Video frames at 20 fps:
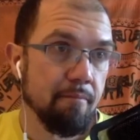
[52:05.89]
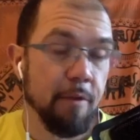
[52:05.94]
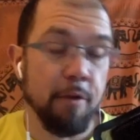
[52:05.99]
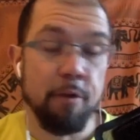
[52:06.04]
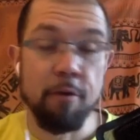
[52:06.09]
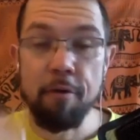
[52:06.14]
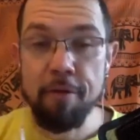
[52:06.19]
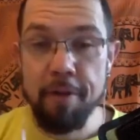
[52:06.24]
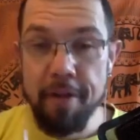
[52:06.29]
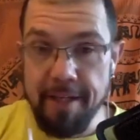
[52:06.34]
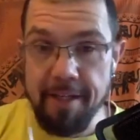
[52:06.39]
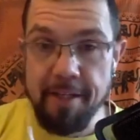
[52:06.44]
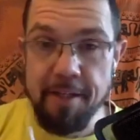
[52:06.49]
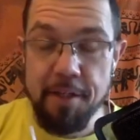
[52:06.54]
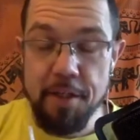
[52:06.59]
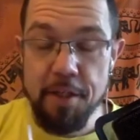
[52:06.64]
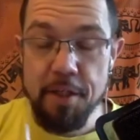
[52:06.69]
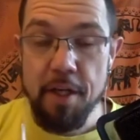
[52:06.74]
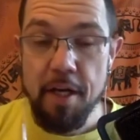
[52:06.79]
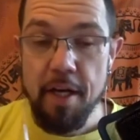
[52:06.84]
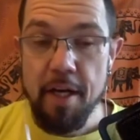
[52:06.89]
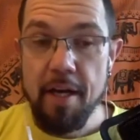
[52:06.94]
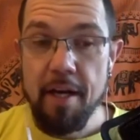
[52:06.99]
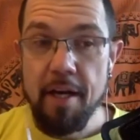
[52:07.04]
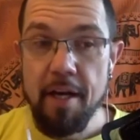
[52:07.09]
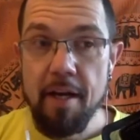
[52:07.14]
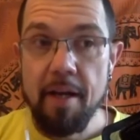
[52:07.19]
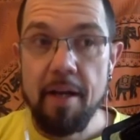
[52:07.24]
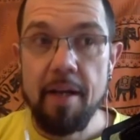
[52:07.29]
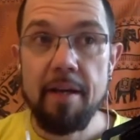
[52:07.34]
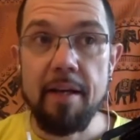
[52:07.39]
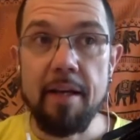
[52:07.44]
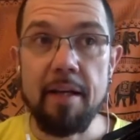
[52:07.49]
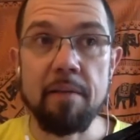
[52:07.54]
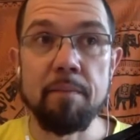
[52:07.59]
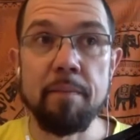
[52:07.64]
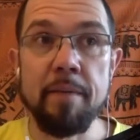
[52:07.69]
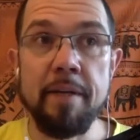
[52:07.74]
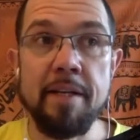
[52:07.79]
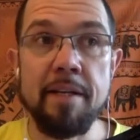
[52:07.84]
new mm. things. That
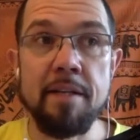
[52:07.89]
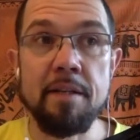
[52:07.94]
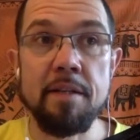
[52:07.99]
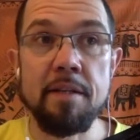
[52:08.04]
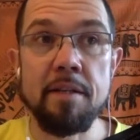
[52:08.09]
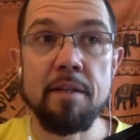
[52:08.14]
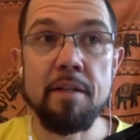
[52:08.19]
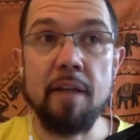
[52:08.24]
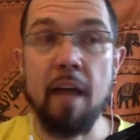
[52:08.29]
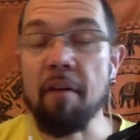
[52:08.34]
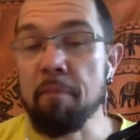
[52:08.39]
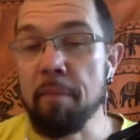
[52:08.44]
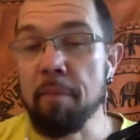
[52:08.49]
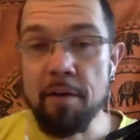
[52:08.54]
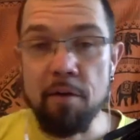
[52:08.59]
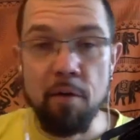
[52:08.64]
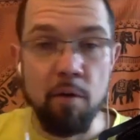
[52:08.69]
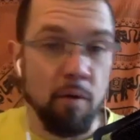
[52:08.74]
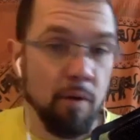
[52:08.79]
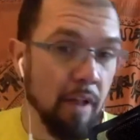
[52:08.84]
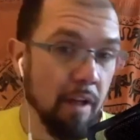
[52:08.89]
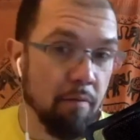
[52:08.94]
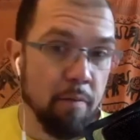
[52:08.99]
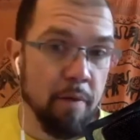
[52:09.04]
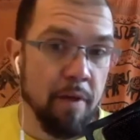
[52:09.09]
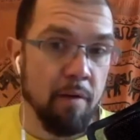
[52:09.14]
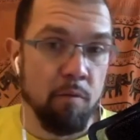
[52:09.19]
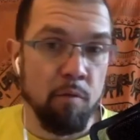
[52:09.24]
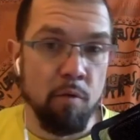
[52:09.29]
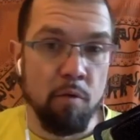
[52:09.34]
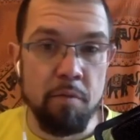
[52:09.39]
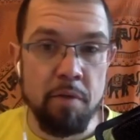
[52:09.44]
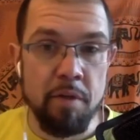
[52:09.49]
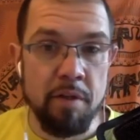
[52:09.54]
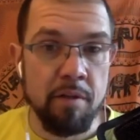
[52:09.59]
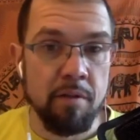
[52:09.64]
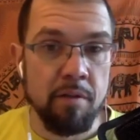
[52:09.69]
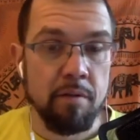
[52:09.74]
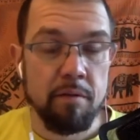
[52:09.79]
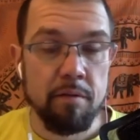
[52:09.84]
mm. means mm. I've been told I've been a
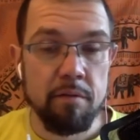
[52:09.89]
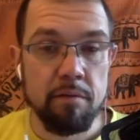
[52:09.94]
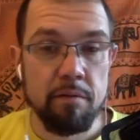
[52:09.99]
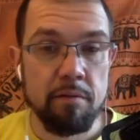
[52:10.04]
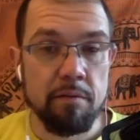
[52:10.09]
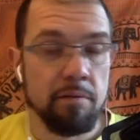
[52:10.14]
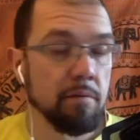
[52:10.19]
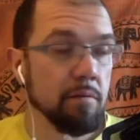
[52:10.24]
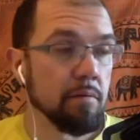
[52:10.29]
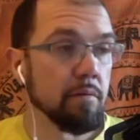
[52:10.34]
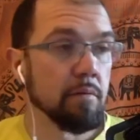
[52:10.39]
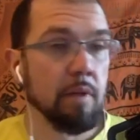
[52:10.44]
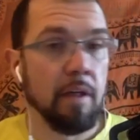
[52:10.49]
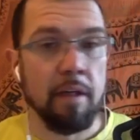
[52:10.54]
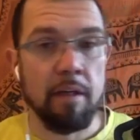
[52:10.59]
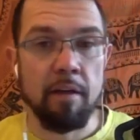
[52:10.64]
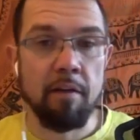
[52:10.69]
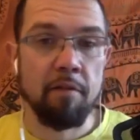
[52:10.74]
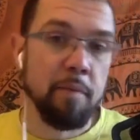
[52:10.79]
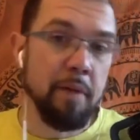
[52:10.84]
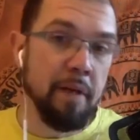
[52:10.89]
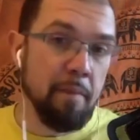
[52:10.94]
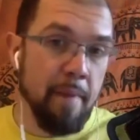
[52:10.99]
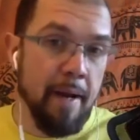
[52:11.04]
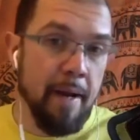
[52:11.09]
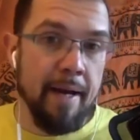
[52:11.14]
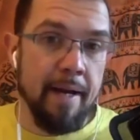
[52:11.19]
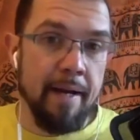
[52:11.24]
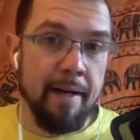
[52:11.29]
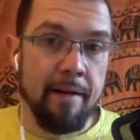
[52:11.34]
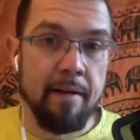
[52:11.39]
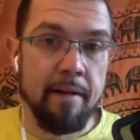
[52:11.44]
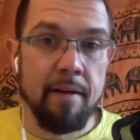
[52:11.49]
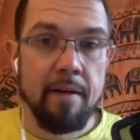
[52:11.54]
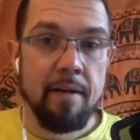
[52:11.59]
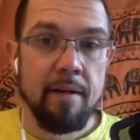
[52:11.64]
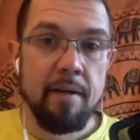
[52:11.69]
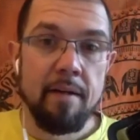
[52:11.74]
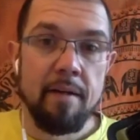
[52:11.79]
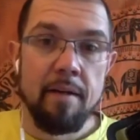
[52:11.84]
woman and I've been a man,
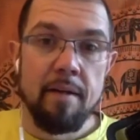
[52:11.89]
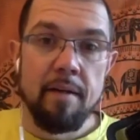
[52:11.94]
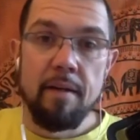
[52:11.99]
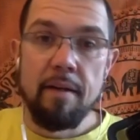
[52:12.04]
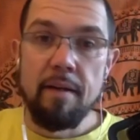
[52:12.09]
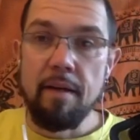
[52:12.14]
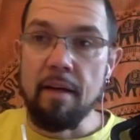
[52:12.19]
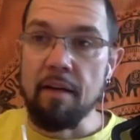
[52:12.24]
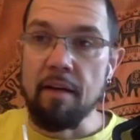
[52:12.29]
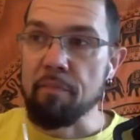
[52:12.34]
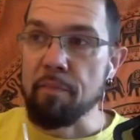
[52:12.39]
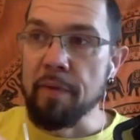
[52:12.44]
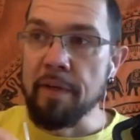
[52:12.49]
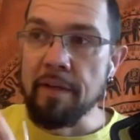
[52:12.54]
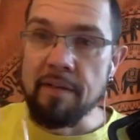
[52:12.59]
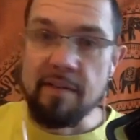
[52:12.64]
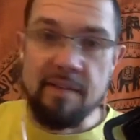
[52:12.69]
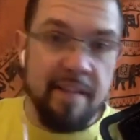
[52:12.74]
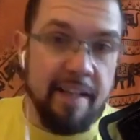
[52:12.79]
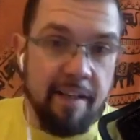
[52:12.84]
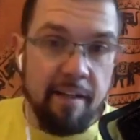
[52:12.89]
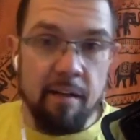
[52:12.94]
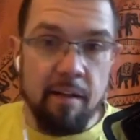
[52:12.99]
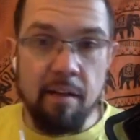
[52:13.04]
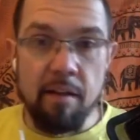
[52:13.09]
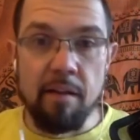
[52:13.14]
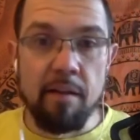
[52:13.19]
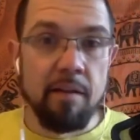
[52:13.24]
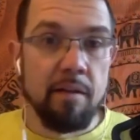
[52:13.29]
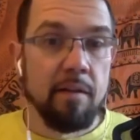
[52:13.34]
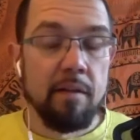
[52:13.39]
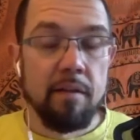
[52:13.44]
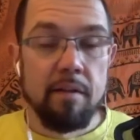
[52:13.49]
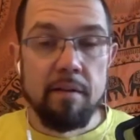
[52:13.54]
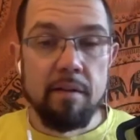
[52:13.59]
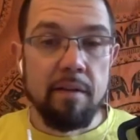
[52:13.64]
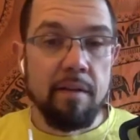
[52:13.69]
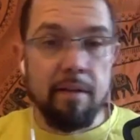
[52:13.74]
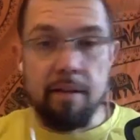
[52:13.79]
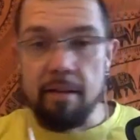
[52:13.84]
I've been single,
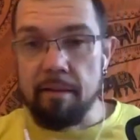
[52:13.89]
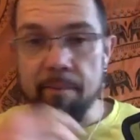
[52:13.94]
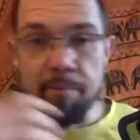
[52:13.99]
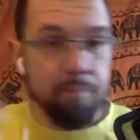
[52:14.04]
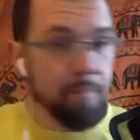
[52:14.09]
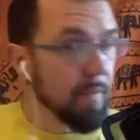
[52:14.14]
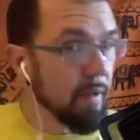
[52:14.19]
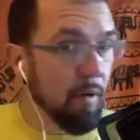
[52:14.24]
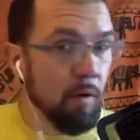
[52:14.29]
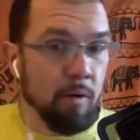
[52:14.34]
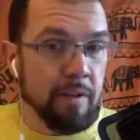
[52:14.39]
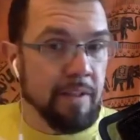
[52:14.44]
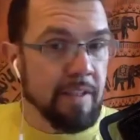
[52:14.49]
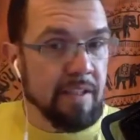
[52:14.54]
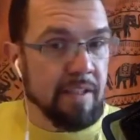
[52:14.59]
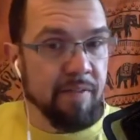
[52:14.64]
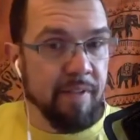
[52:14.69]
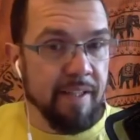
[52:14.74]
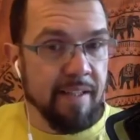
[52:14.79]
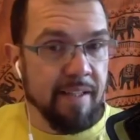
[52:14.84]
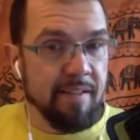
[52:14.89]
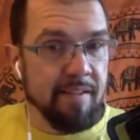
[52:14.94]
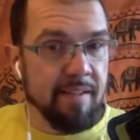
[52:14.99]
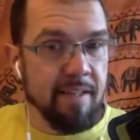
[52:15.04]
um, all these things.